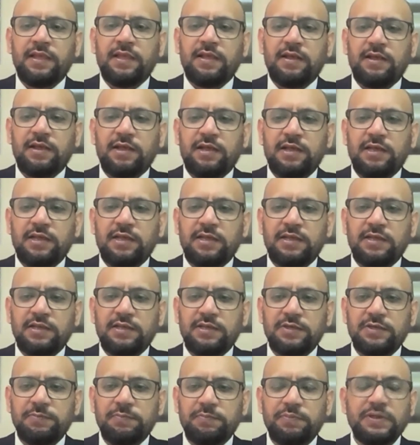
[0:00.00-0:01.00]

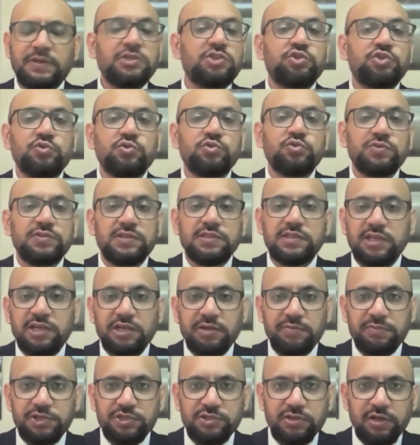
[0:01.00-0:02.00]
by using the
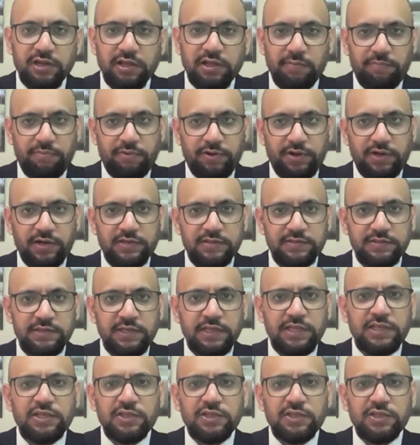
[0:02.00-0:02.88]
commercial components.